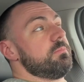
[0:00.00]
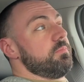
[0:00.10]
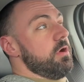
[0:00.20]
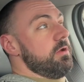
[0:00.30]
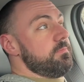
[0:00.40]

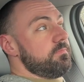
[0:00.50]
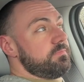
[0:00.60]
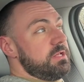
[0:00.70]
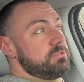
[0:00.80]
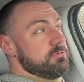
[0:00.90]
but
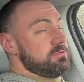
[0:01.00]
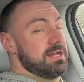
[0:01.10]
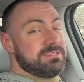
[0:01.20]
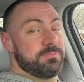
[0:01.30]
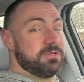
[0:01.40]
and it's also
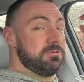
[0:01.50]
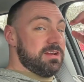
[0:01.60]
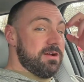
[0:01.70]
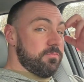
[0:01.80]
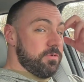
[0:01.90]
not something you're going
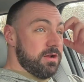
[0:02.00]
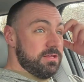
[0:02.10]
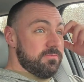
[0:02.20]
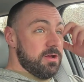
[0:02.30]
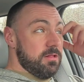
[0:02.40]
to have
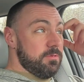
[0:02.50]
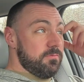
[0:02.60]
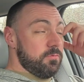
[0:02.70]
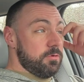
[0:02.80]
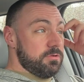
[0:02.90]
readily available
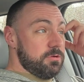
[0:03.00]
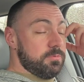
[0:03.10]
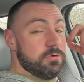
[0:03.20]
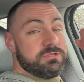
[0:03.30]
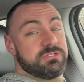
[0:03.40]
for your
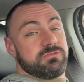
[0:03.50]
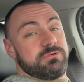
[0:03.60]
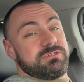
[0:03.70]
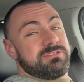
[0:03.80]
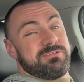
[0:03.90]
protein
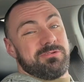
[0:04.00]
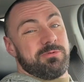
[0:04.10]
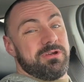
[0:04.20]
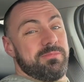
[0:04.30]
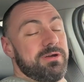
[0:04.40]
sources, so don't
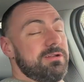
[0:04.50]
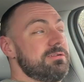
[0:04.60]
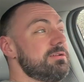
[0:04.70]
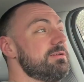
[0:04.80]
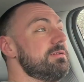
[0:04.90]
worry about it.
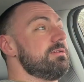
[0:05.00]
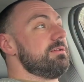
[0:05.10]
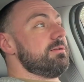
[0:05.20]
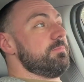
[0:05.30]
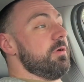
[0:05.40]

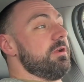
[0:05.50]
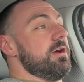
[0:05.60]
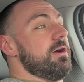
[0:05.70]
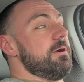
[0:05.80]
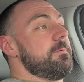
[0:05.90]

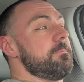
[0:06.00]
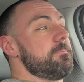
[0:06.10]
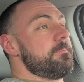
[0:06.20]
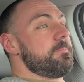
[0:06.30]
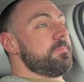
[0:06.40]
But
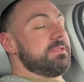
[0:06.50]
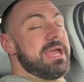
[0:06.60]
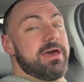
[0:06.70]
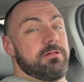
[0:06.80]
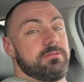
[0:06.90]

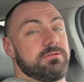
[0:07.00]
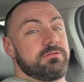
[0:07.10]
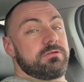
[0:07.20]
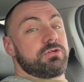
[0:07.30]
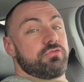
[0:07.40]
cattle,
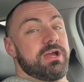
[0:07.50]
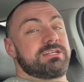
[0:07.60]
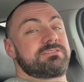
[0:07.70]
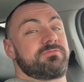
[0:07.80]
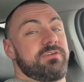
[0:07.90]

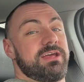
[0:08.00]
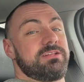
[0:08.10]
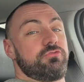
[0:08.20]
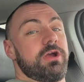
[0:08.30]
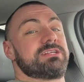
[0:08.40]

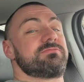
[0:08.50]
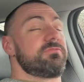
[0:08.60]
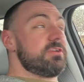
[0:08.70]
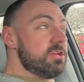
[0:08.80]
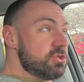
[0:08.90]
grass-fed,
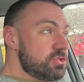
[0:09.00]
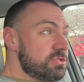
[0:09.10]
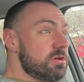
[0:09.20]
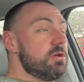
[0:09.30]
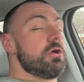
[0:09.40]

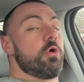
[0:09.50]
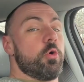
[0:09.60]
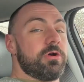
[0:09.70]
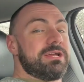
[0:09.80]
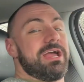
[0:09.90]
grass-finished,
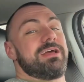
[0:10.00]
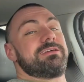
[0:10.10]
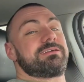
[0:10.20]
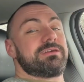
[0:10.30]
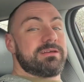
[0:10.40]

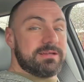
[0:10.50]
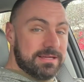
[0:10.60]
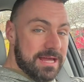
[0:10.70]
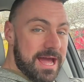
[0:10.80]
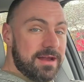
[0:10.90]
organic
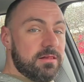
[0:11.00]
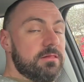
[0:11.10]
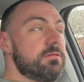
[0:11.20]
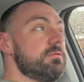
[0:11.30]
cattle